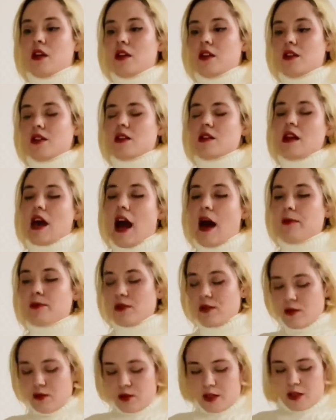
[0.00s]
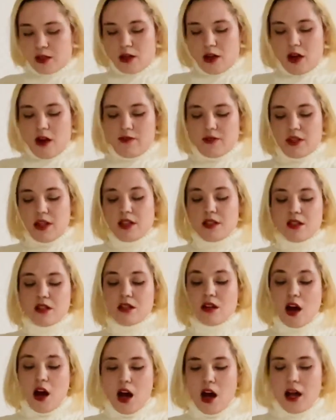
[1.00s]
This is absolutely soft. It's
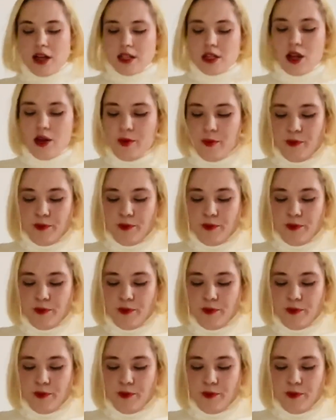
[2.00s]
not